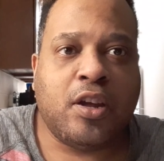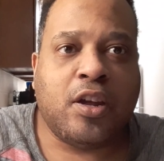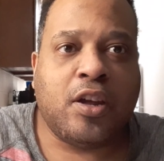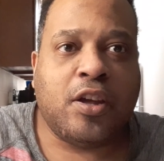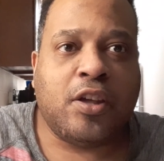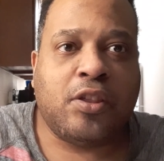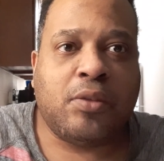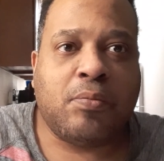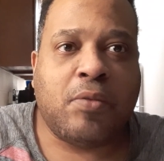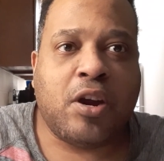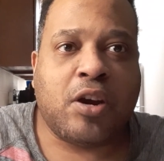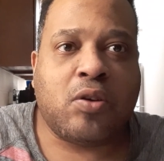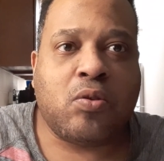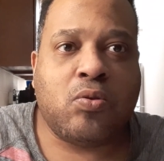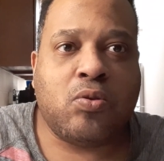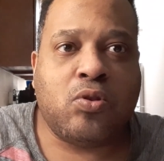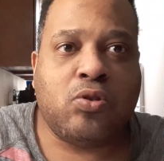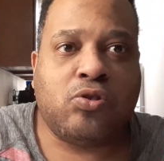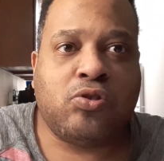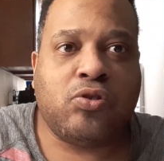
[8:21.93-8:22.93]
and the
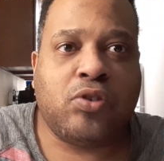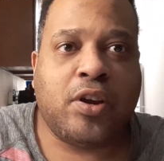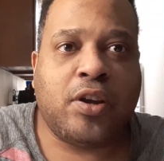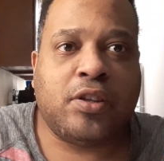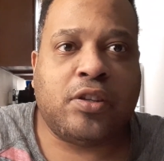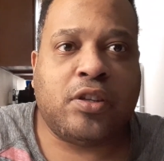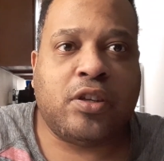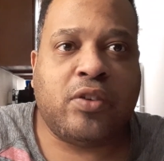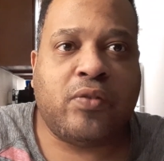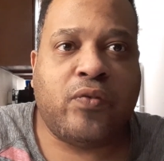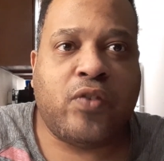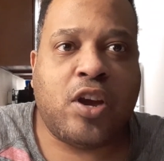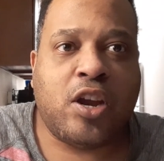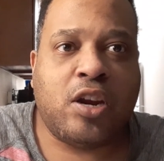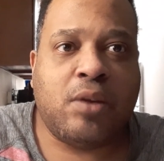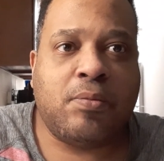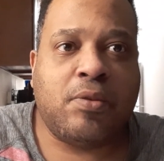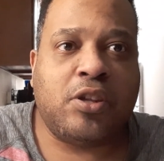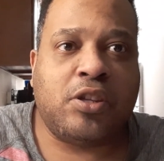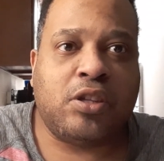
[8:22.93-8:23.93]
micronutrients are
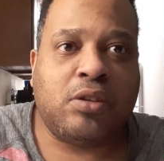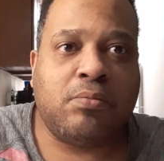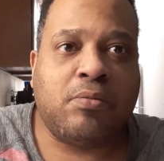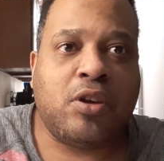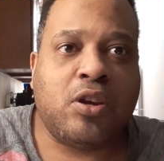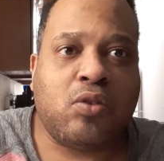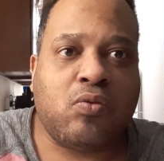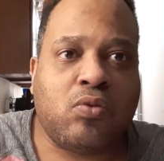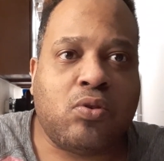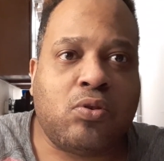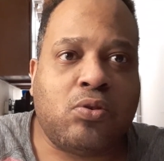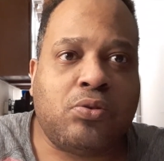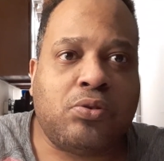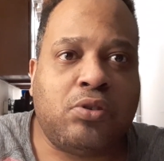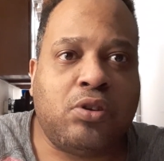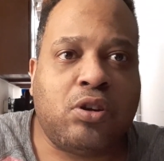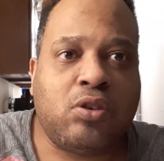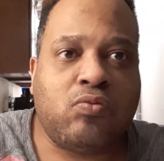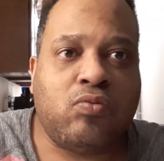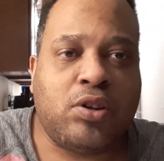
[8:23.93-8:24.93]
vitamins and minerals. You
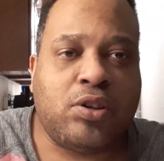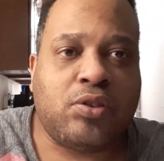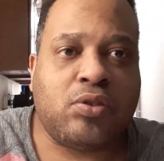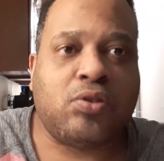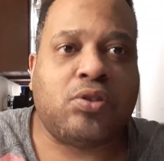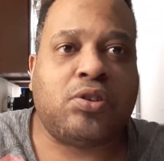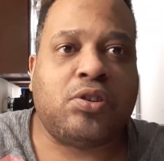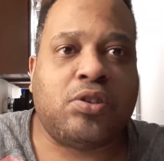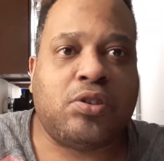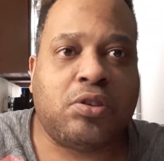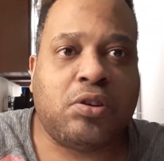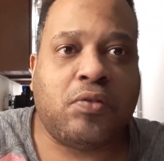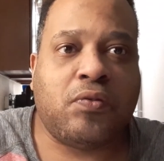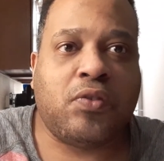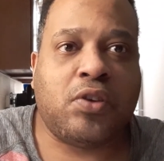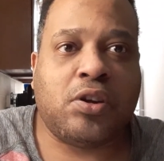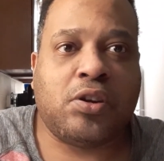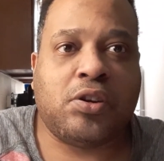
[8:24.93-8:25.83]
can research this stuff